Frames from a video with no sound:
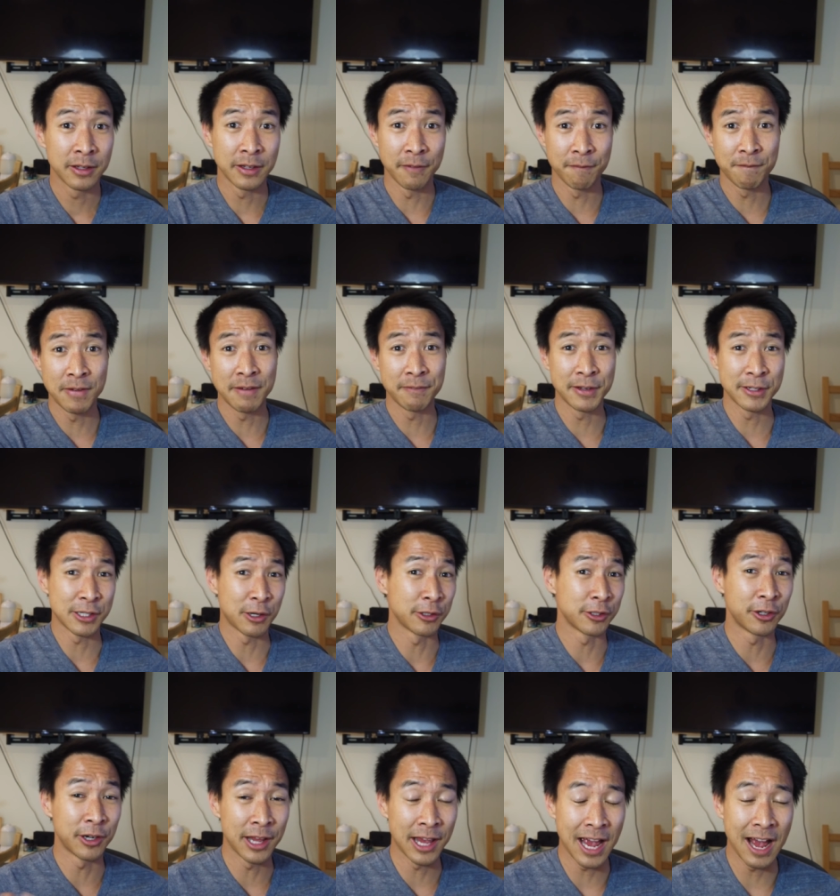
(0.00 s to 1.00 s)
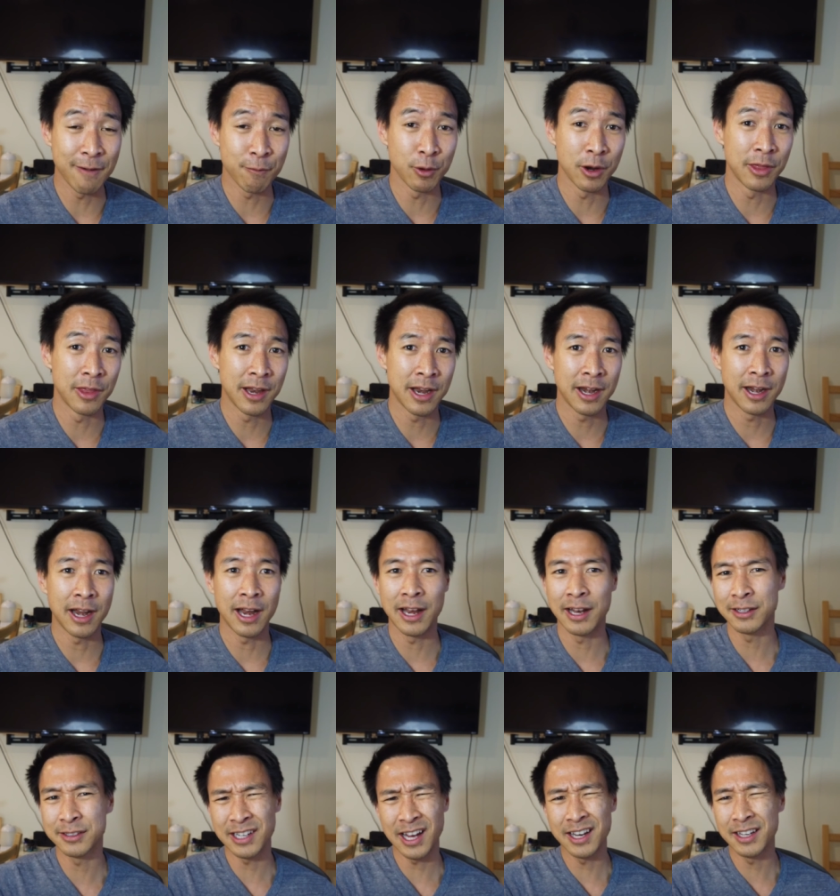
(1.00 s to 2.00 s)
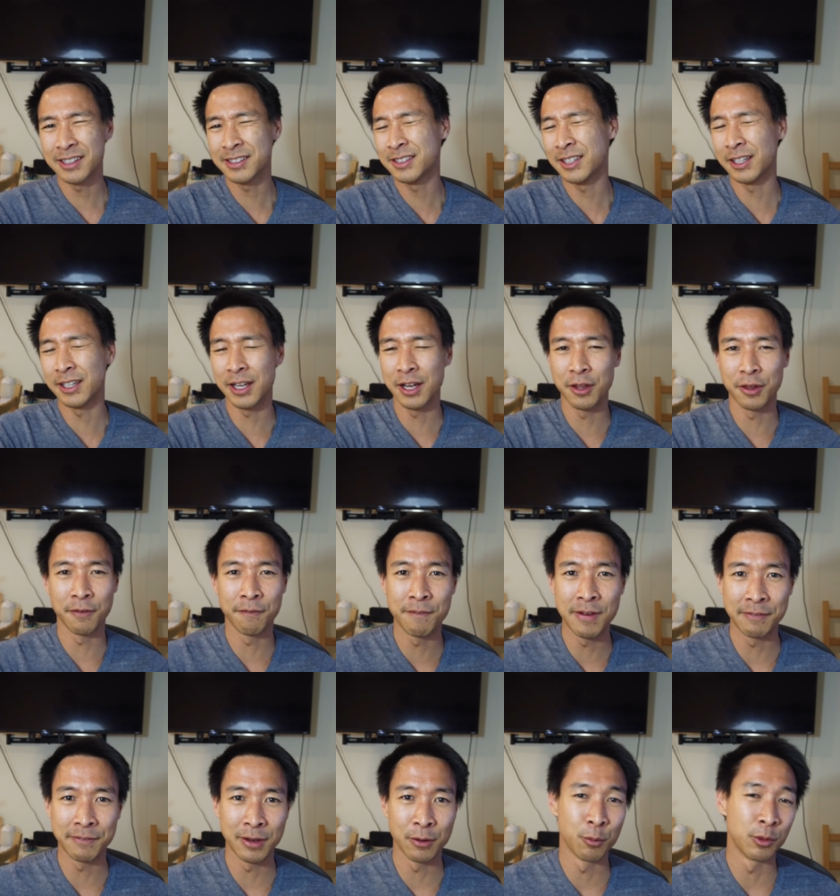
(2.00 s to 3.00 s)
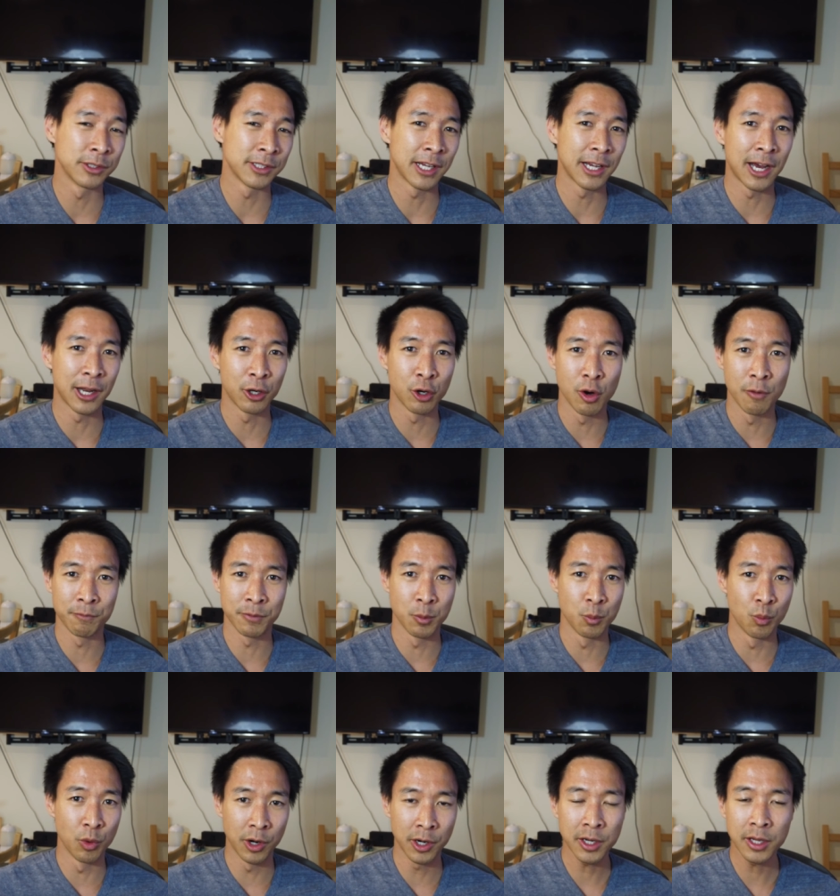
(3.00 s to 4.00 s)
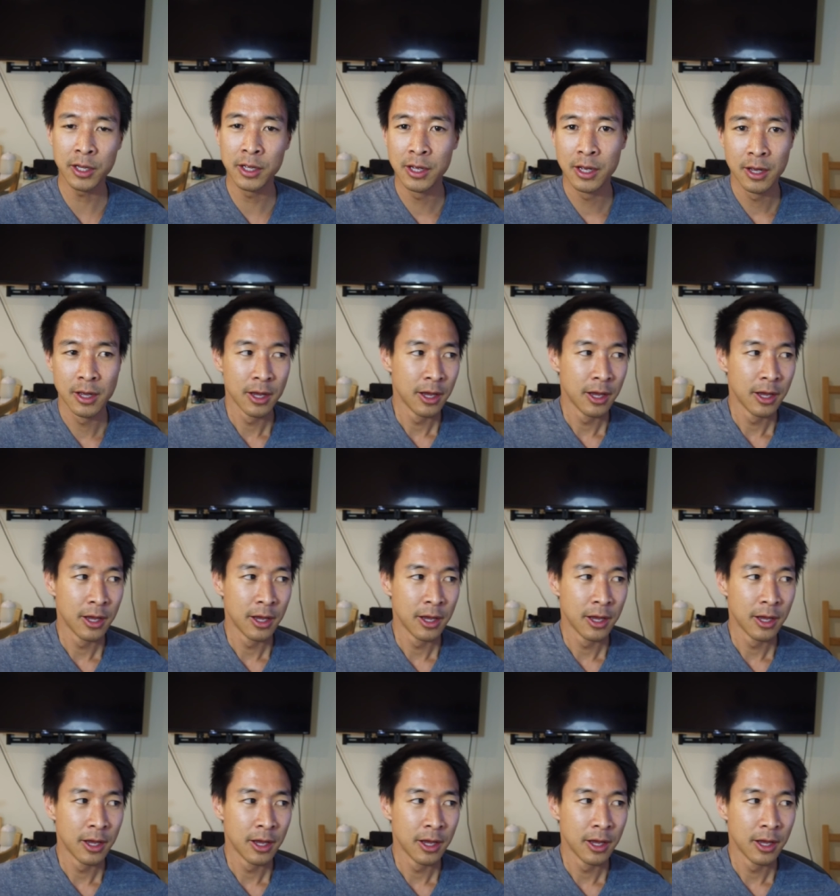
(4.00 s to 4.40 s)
did fifty, so I was already halfway there, and I just, I just did the other fifty once I got home from work.